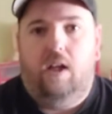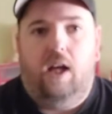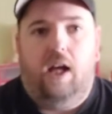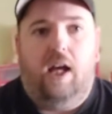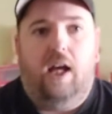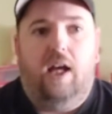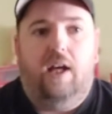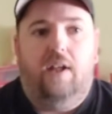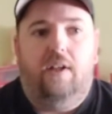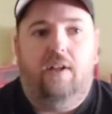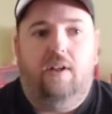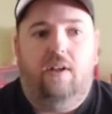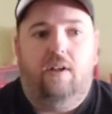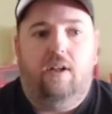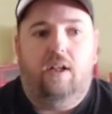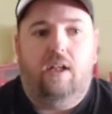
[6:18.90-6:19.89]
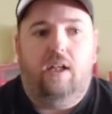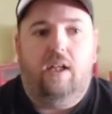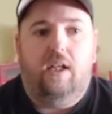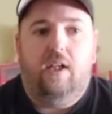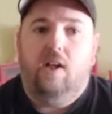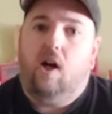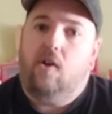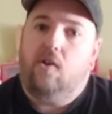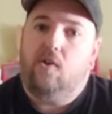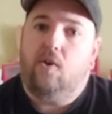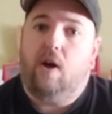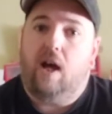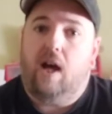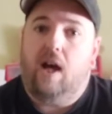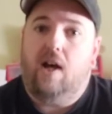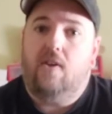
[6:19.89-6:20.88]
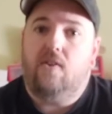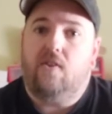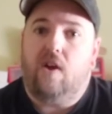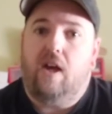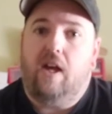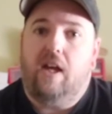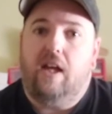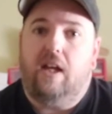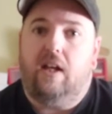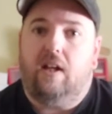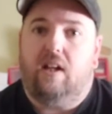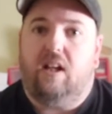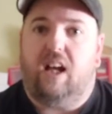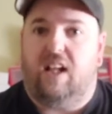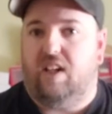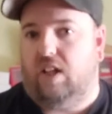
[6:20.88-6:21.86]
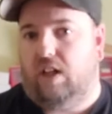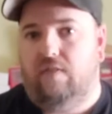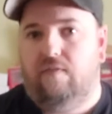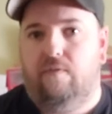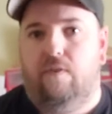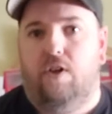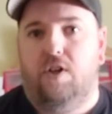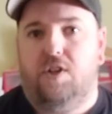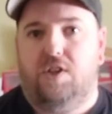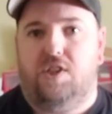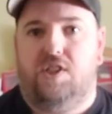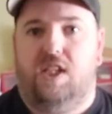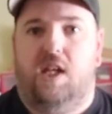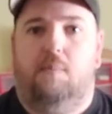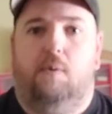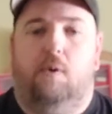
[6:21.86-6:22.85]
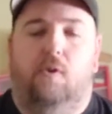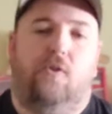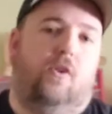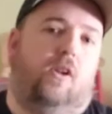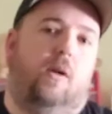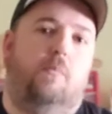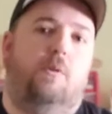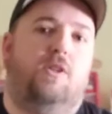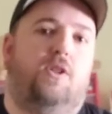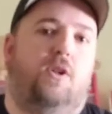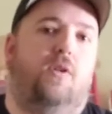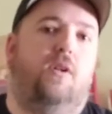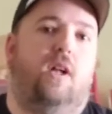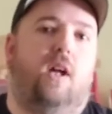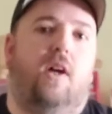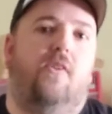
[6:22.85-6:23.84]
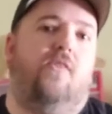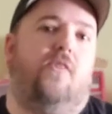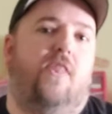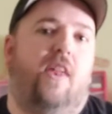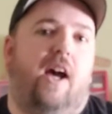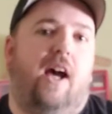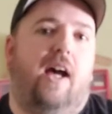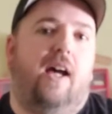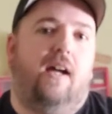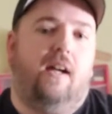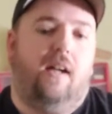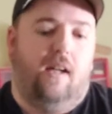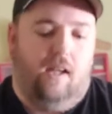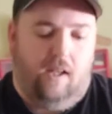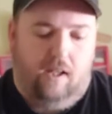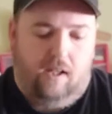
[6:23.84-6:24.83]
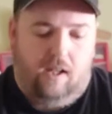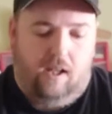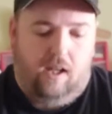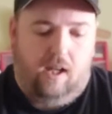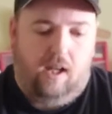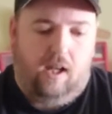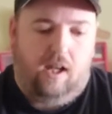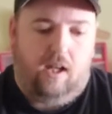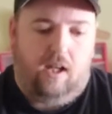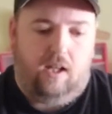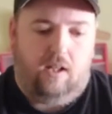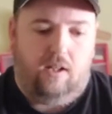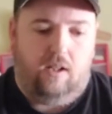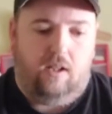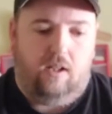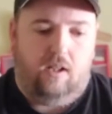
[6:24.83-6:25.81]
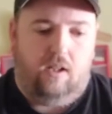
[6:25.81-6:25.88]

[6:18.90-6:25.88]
and it also has a kind of conversion table. So let me show you guys that, and